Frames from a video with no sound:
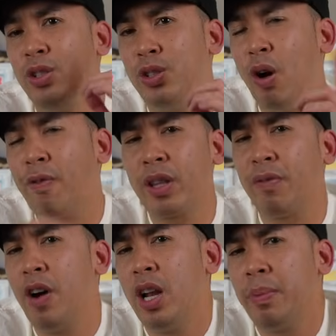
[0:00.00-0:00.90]
don't forget to
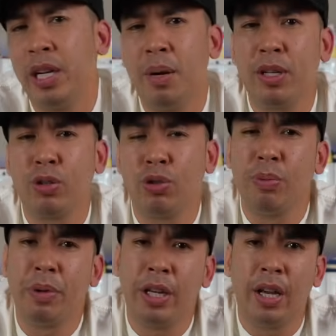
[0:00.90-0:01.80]
follow me on all my
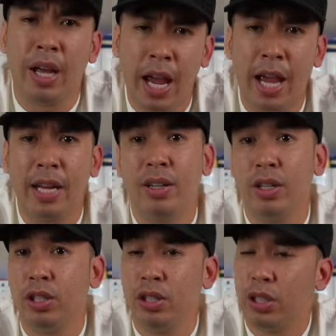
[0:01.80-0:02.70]
social media at
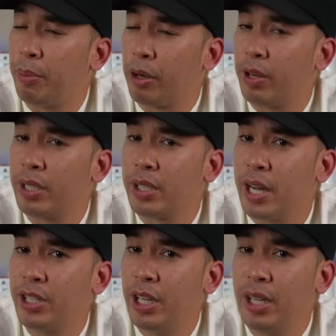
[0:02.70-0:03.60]
JumperMan Kris on
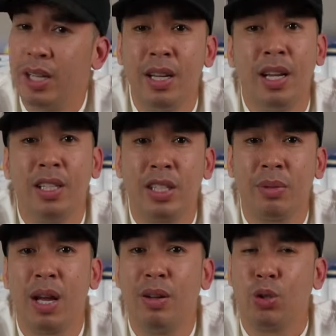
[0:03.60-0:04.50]
I G,
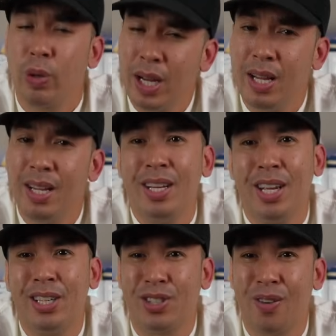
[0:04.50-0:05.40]
sometime on Twitter,
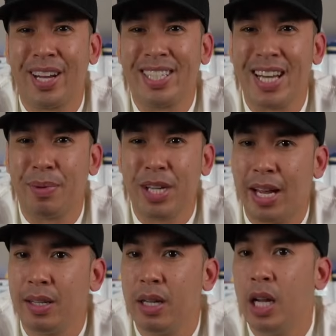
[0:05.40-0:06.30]
and don't forget
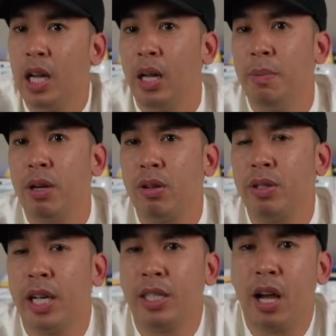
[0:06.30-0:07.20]
Snapchat. I'm also on
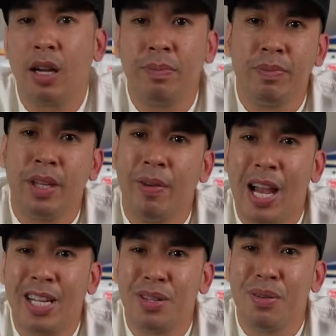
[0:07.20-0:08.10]
TikTok. Anyway,
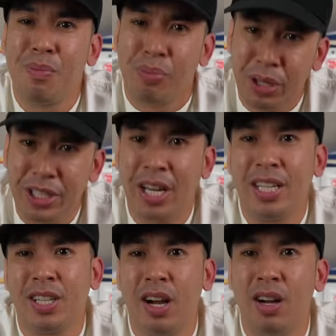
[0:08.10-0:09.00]
guys,
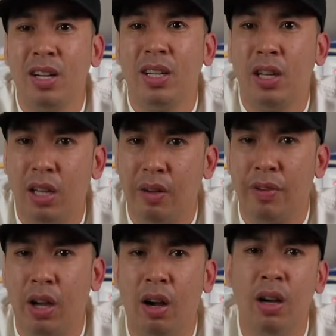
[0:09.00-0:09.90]
appreciate y'all. Love
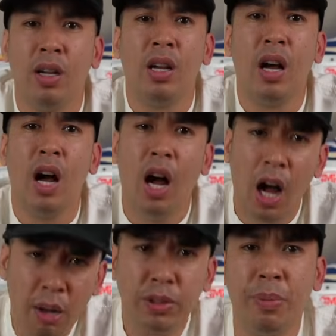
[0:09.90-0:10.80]
y'all.
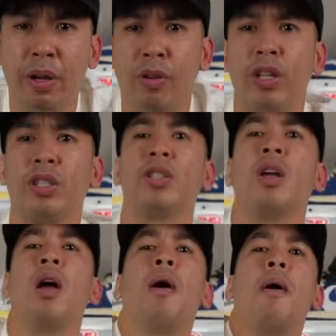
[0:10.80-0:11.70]
I'm JumperMan Kris.
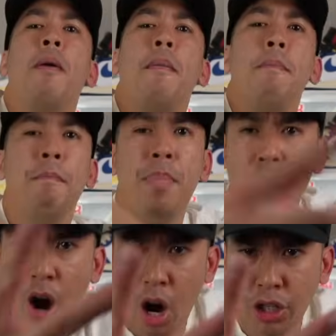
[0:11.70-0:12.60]

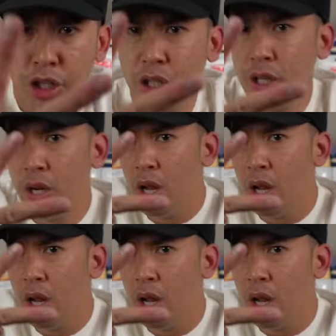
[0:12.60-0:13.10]
Peace.